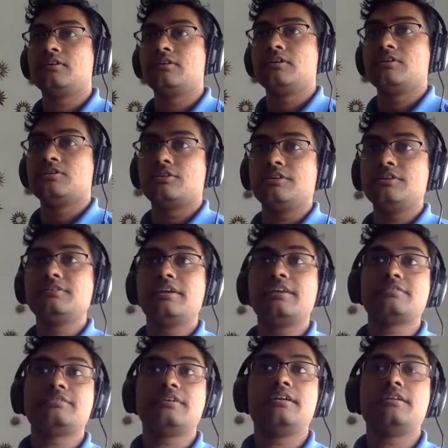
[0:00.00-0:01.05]
So this data
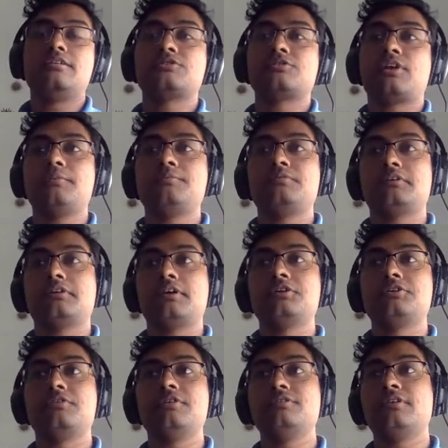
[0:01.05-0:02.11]
set describes the
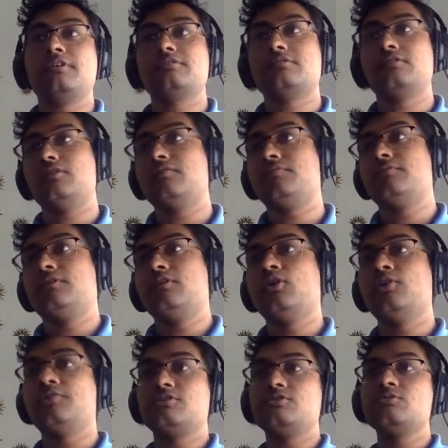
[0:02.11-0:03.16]
characteristics of
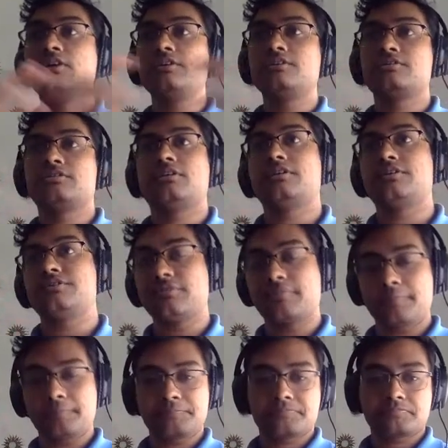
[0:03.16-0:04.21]
over 200 stars,
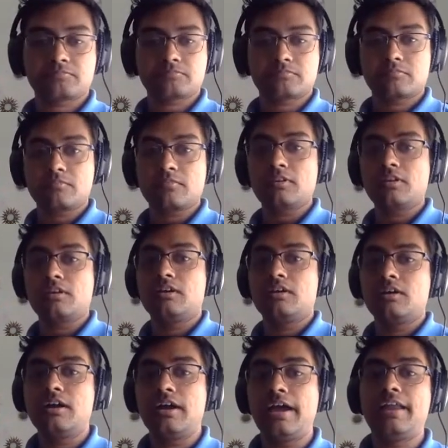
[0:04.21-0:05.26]

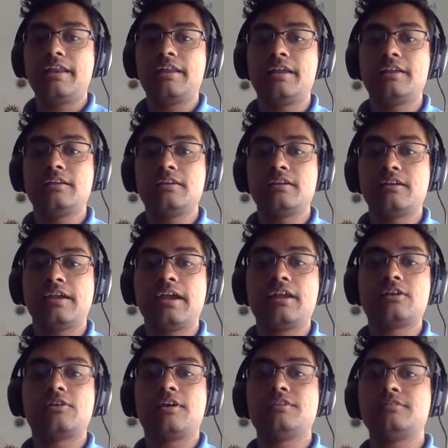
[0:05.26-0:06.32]
and it
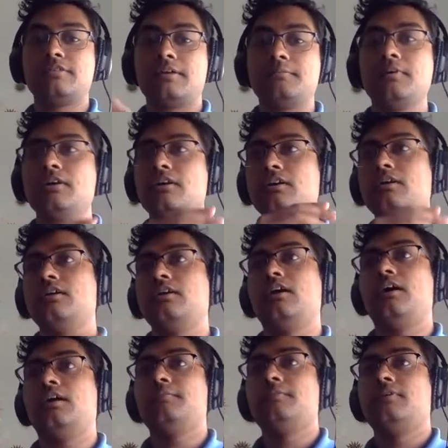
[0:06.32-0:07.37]
categorizes them
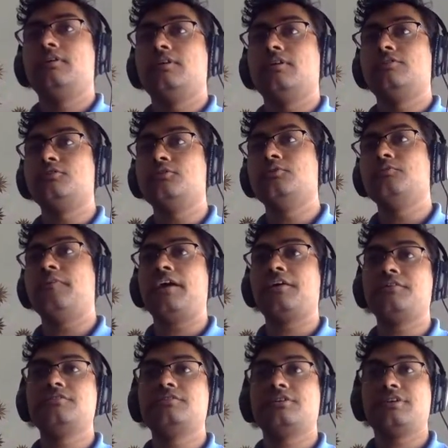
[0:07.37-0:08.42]
through
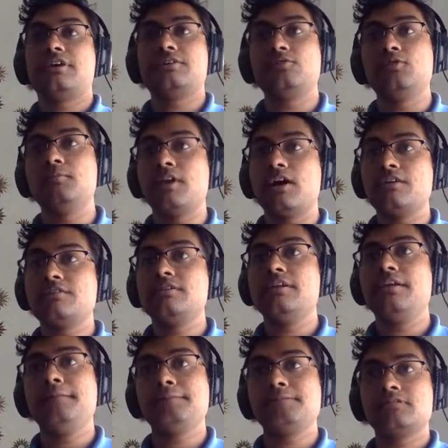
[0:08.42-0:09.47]
values such as
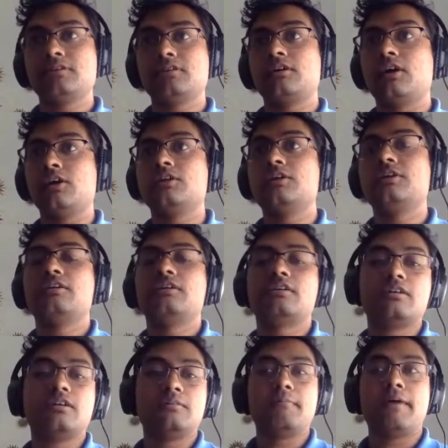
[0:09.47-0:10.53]
luminosity, color,
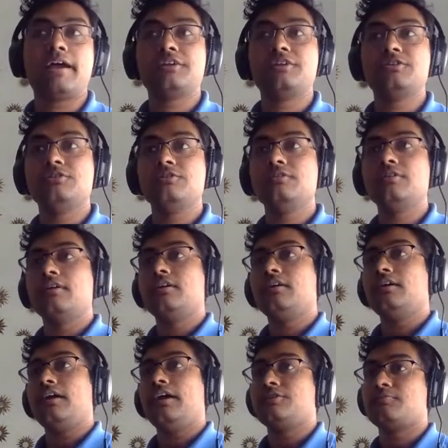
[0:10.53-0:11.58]
magnitude,
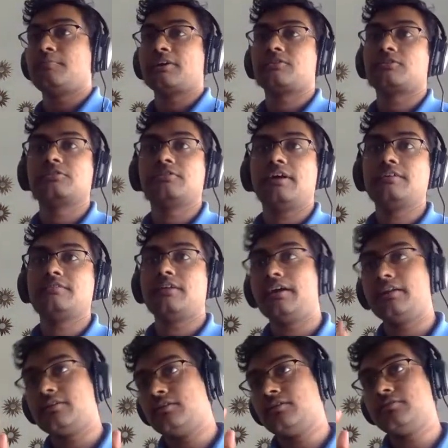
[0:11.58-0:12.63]
and spectral class,
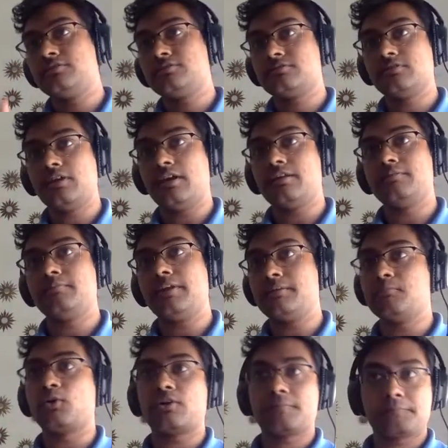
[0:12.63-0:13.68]
and many
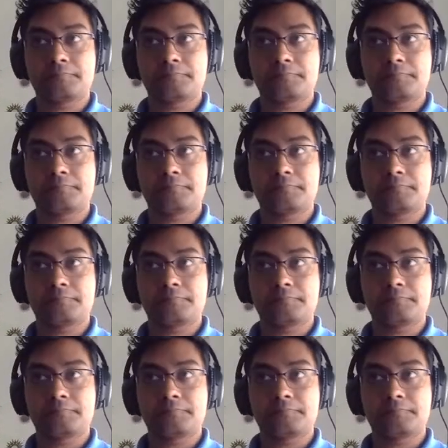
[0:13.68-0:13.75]
more.